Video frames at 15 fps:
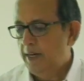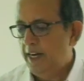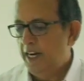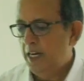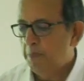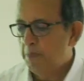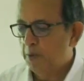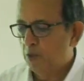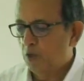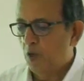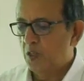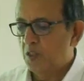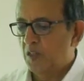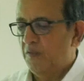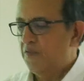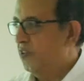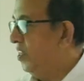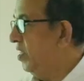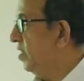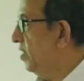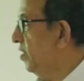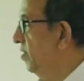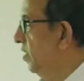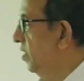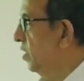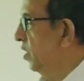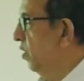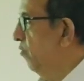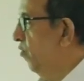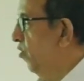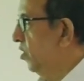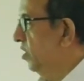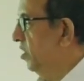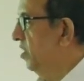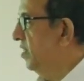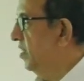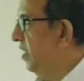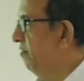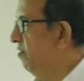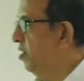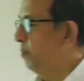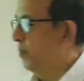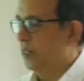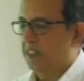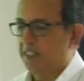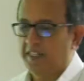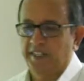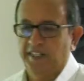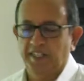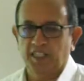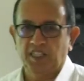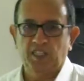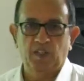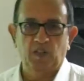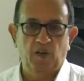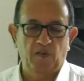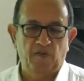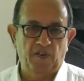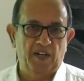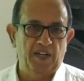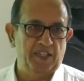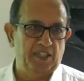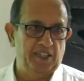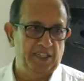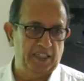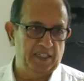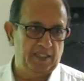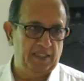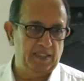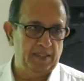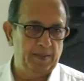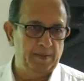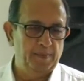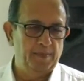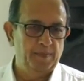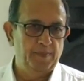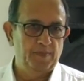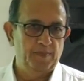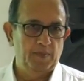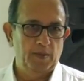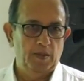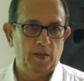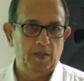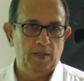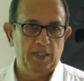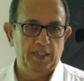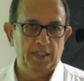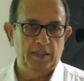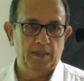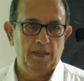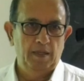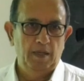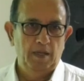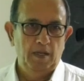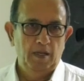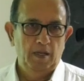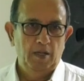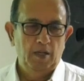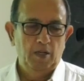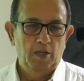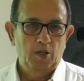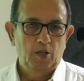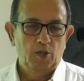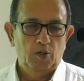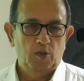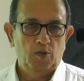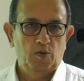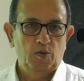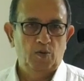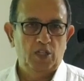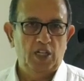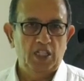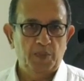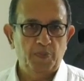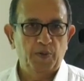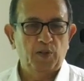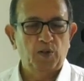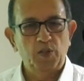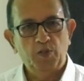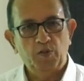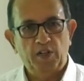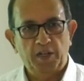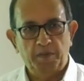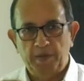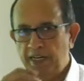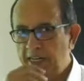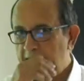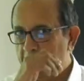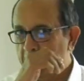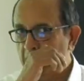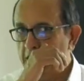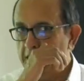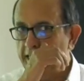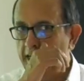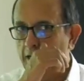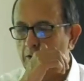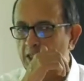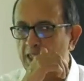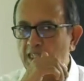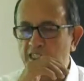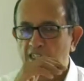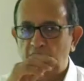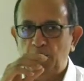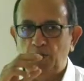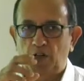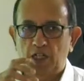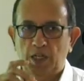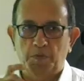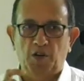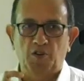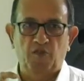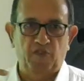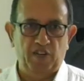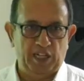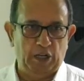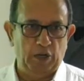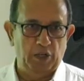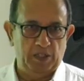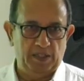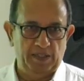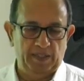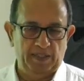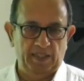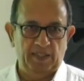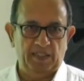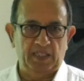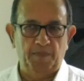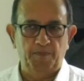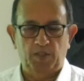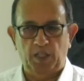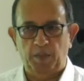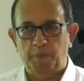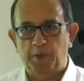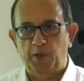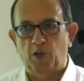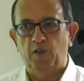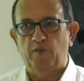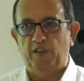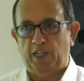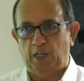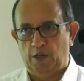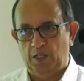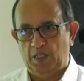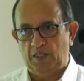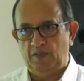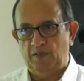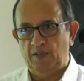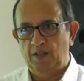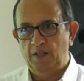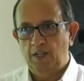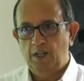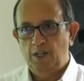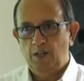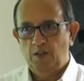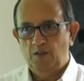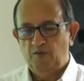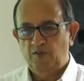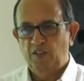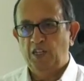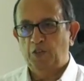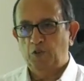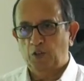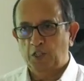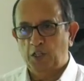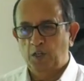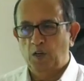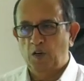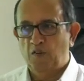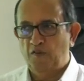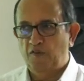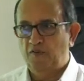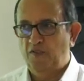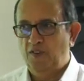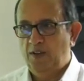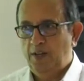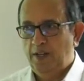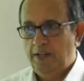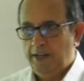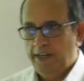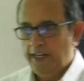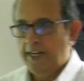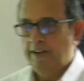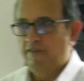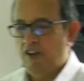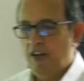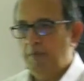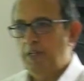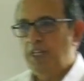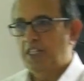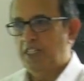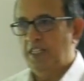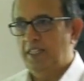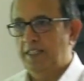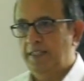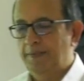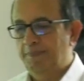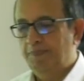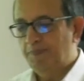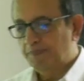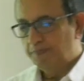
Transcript: And because of this, there is a 47% reduction of heart attacks. All right. So just because you had bariatric surgery, now this is not about weight loss. This is something beyond weight loss. We are talking of inflammation,